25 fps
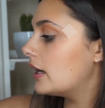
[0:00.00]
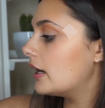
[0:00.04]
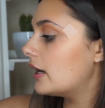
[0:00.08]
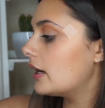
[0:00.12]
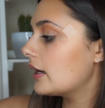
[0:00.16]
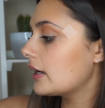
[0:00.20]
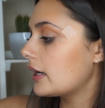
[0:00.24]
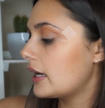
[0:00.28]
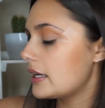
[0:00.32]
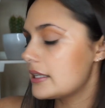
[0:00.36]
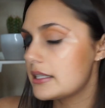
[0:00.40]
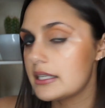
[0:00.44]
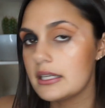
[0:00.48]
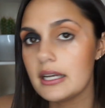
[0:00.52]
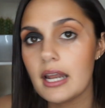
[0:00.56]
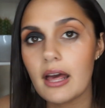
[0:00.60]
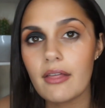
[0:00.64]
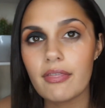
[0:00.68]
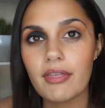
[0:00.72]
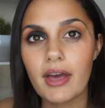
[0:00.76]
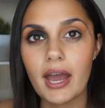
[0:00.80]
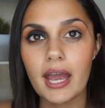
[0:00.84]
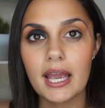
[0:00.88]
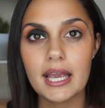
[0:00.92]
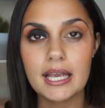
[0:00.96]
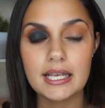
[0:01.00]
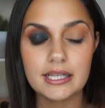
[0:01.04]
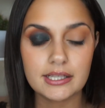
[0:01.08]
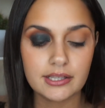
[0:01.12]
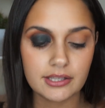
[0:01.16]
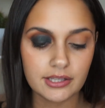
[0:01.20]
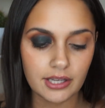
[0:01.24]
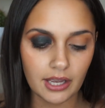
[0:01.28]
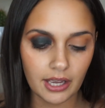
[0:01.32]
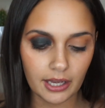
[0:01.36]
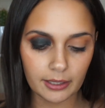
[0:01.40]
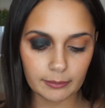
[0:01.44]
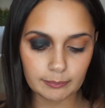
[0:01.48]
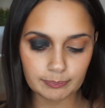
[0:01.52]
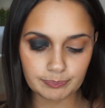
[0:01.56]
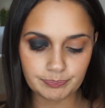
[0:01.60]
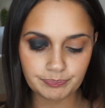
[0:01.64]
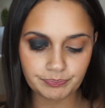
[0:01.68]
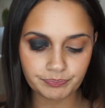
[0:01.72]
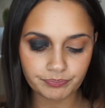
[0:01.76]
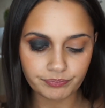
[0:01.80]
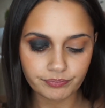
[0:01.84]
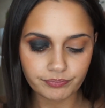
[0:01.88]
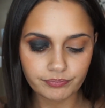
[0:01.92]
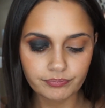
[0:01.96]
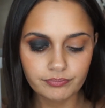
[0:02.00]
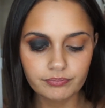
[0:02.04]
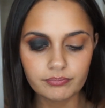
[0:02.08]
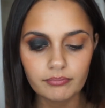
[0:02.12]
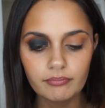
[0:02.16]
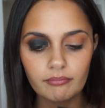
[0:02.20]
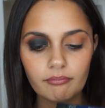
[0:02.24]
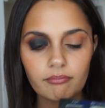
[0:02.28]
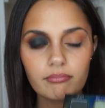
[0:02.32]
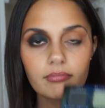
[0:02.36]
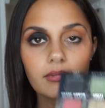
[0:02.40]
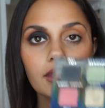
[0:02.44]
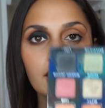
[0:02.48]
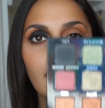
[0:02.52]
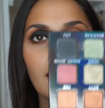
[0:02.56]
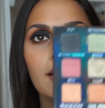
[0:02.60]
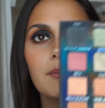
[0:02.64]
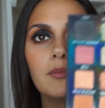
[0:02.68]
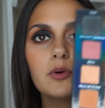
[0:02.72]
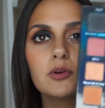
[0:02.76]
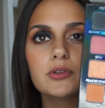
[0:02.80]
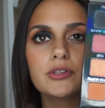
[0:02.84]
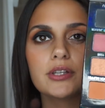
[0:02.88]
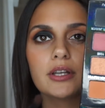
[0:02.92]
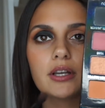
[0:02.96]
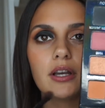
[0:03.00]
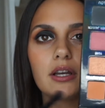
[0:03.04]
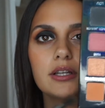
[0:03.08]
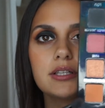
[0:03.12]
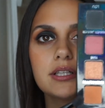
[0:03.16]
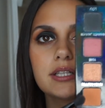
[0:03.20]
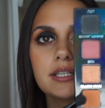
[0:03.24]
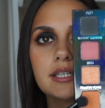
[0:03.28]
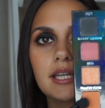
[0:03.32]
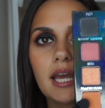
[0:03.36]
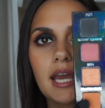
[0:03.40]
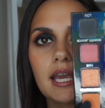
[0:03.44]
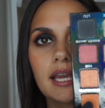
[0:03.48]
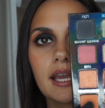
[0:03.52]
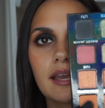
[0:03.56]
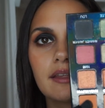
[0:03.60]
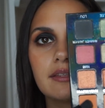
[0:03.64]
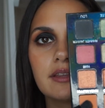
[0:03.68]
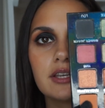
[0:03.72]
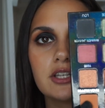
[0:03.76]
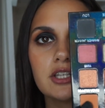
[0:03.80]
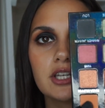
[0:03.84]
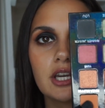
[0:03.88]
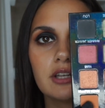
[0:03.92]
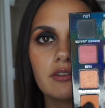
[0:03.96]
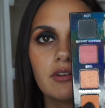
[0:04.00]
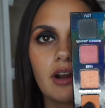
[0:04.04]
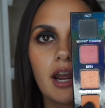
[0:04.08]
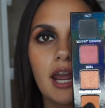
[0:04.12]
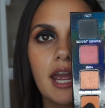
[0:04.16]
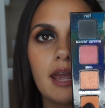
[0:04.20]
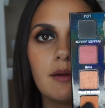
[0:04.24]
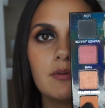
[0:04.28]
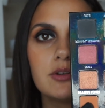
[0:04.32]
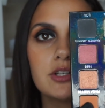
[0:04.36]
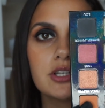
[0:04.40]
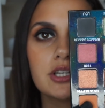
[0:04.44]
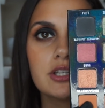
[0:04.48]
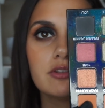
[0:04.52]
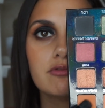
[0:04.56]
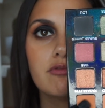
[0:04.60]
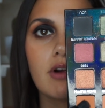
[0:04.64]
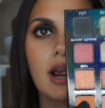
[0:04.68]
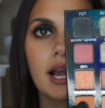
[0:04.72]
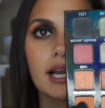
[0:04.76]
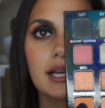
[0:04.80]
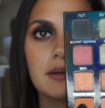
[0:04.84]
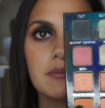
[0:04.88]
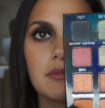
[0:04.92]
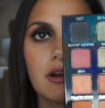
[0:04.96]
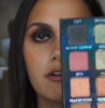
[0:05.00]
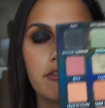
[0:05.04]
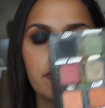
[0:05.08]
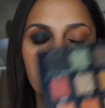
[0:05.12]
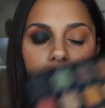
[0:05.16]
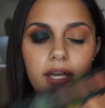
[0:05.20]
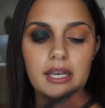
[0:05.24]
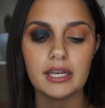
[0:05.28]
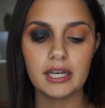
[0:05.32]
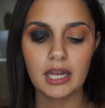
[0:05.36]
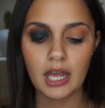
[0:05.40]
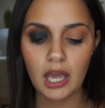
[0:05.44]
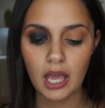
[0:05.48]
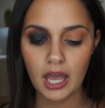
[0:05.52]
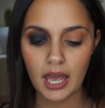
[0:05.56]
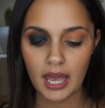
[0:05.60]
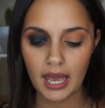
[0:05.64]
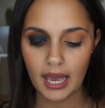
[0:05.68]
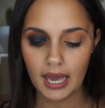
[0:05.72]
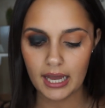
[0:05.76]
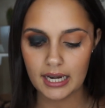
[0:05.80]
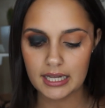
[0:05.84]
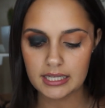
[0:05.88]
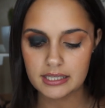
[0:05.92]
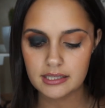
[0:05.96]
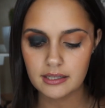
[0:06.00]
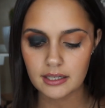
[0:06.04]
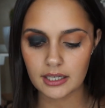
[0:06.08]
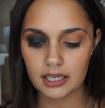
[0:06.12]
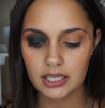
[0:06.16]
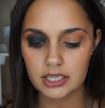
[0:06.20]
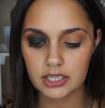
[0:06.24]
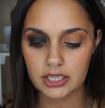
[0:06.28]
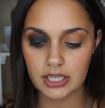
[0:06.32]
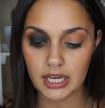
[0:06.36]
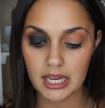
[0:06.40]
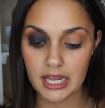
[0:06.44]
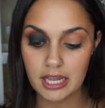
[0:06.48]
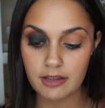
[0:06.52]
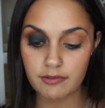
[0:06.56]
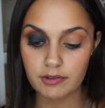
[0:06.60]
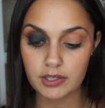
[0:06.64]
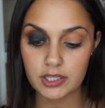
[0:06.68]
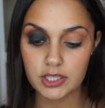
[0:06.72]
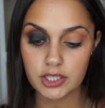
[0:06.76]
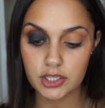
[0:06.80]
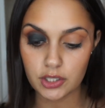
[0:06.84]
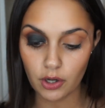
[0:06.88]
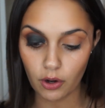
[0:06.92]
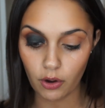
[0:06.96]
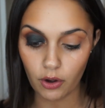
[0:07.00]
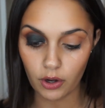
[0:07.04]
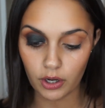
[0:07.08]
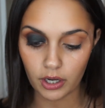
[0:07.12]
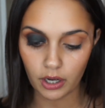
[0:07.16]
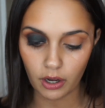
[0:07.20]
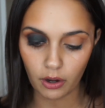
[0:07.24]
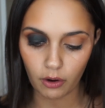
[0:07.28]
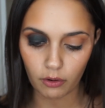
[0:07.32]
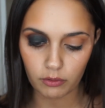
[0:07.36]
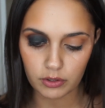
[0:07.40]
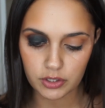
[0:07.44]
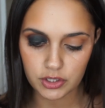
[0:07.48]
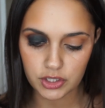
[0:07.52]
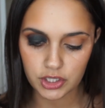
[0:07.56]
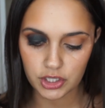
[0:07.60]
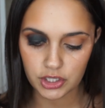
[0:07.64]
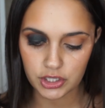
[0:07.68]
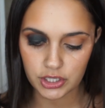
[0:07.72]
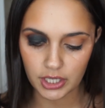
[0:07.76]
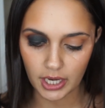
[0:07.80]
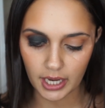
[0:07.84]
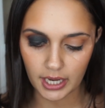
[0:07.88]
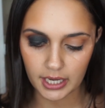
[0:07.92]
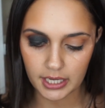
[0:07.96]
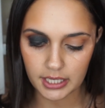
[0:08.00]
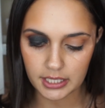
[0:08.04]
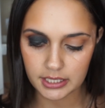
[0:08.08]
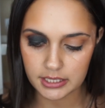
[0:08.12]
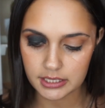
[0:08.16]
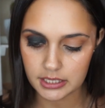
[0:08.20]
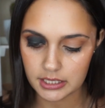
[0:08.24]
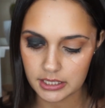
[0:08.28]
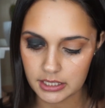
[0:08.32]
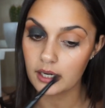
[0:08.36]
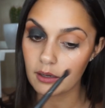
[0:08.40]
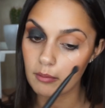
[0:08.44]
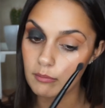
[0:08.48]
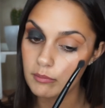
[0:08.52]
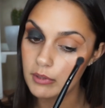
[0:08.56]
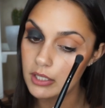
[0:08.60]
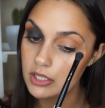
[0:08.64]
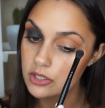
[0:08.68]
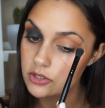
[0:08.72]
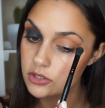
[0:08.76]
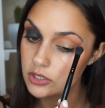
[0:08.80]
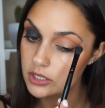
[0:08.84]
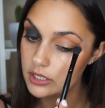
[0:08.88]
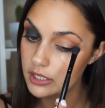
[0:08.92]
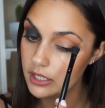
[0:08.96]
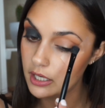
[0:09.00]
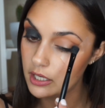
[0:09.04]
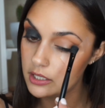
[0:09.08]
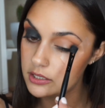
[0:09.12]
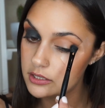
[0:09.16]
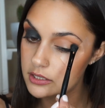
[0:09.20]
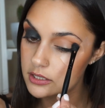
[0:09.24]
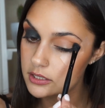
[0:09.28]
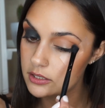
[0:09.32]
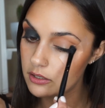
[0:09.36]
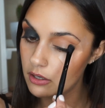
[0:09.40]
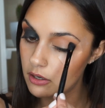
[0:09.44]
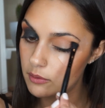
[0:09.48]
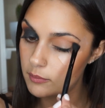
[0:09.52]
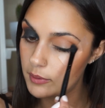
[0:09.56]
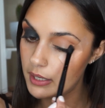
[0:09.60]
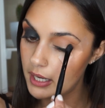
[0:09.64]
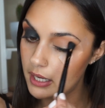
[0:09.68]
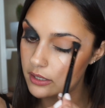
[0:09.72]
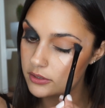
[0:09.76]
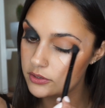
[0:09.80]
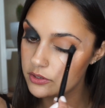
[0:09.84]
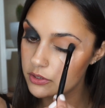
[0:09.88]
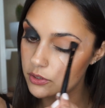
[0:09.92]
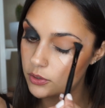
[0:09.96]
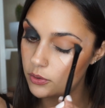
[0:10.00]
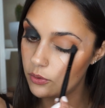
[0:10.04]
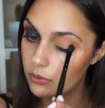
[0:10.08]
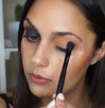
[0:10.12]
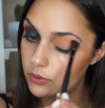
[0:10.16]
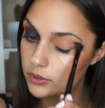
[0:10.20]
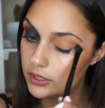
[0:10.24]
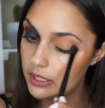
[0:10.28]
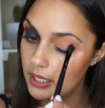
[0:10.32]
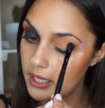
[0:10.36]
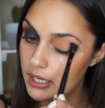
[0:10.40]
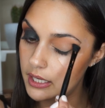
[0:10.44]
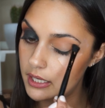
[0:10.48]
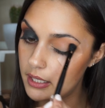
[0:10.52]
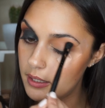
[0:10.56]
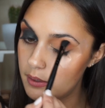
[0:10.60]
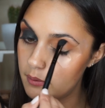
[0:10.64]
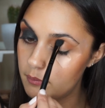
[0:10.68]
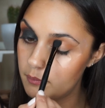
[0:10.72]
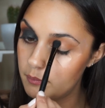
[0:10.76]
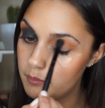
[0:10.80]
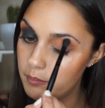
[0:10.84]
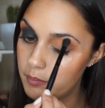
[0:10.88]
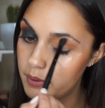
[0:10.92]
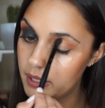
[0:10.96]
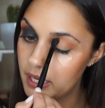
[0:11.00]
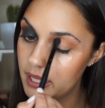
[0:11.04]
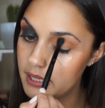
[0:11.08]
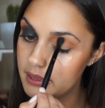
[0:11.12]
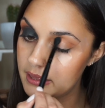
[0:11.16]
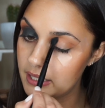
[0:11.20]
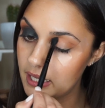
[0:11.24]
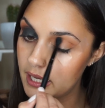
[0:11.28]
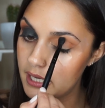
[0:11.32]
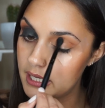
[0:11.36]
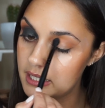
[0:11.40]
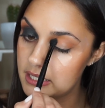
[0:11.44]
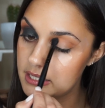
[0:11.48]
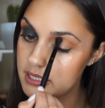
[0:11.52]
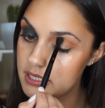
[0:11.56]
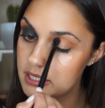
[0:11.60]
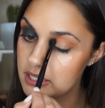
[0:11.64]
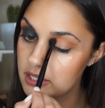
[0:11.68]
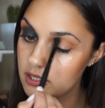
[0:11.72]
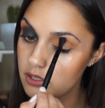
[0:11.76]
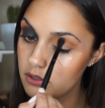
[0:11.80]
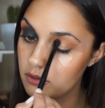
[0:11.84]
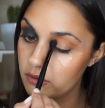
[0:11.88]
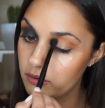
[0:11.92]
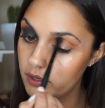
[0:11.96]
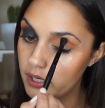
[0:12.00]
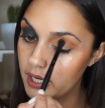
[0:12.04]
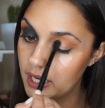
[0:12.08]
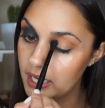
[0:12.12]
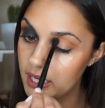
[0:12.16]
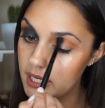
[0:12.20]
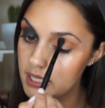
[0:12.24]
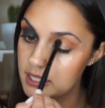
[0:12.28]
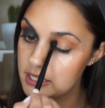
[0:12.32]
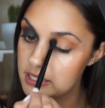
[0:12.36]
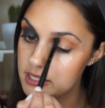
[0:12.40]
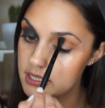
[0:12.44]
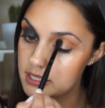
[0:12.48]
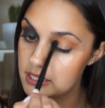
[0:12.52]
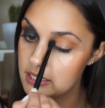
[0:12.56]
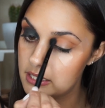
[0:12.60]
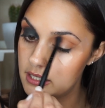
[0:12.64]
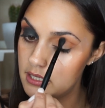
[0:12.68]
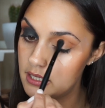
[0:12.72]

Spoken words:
Okay, so now that is done, I'm also going to take this shade right here, which is Ragamuffin, and it's like an even darker orangey shade. And I'm literally going to start my outer corner, blend that into the crease,